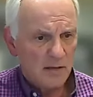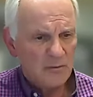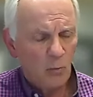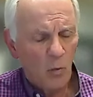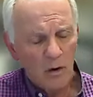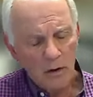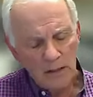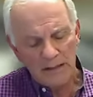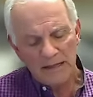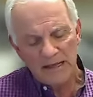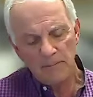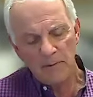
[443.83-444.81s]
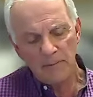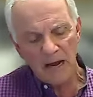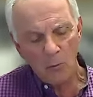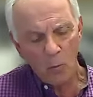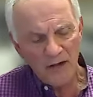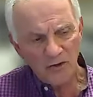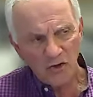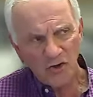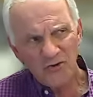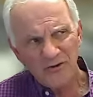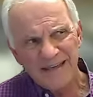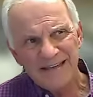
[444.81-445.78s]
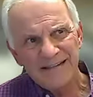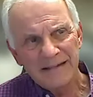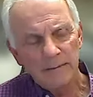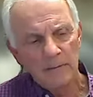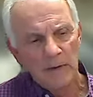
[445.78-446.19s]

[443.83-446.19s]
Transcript: I mean, keep in mind, once you get